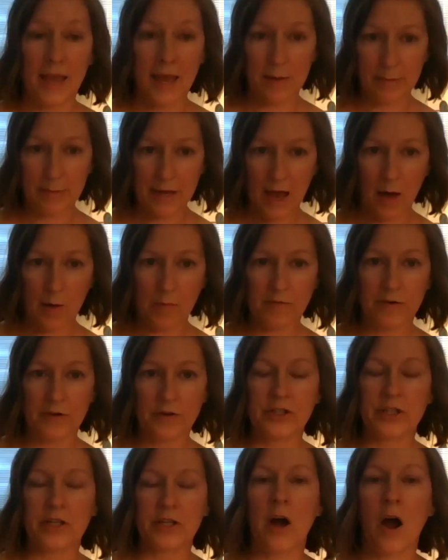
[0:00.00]
can be
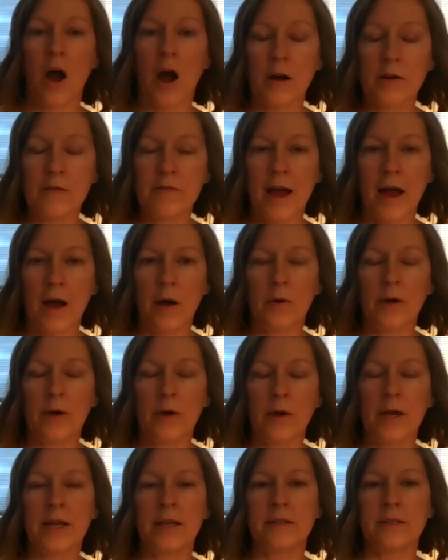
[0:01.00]
helpful to carve out
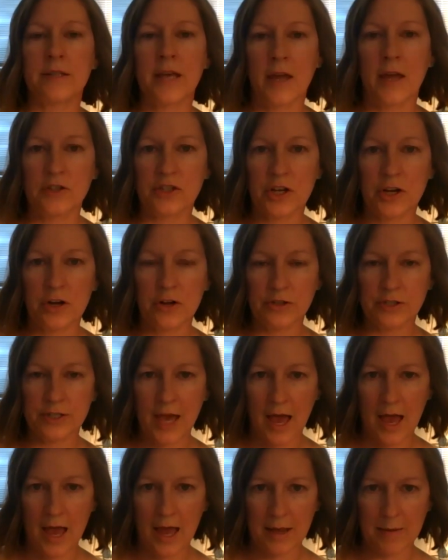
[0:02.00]
intentional
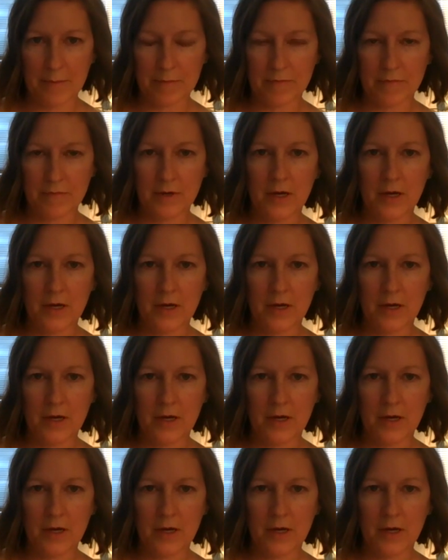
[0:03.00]
time